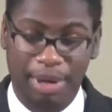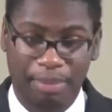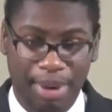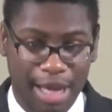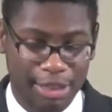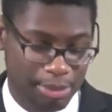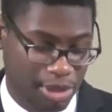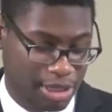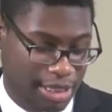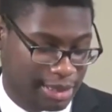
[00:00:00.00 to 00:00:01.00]
but
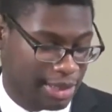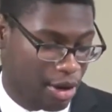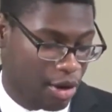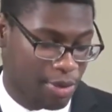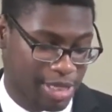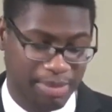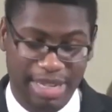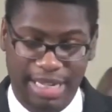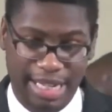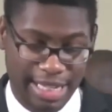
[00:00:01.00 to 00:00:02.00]
possible doesn't always
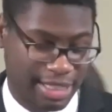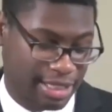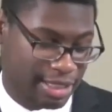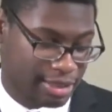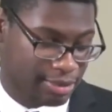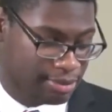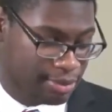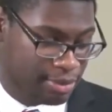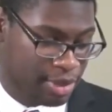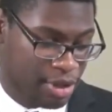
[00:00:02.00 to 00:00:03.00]
mean easy.
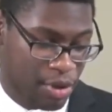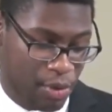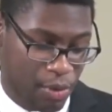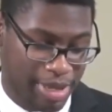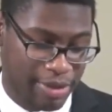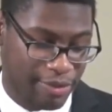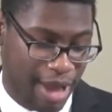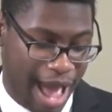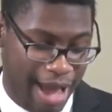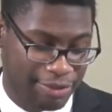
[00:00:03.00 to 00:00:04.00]
We
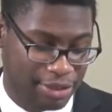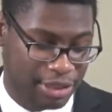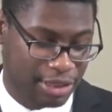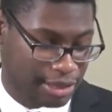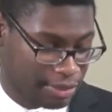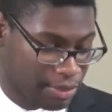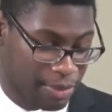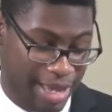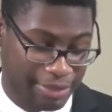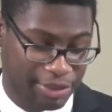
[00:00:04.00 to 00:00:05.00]
have
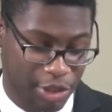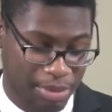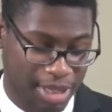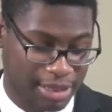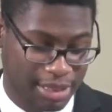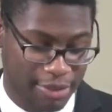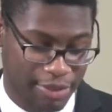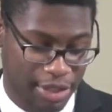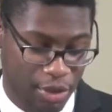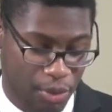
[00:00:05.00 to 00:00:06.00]
so much
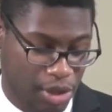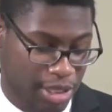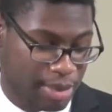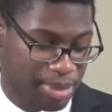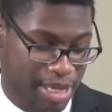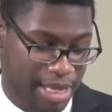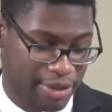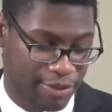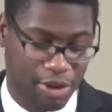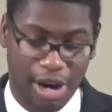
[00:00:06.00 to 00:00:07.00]
stuff in the world
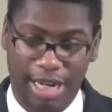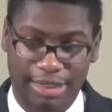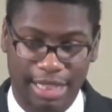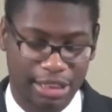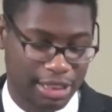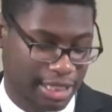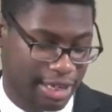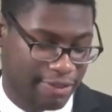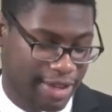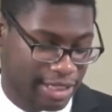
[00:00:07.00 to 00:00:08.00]
competing for our attention
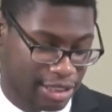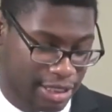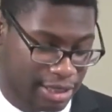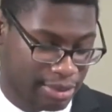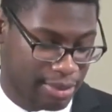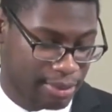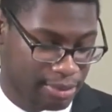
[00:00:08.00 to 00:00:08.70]
and affection.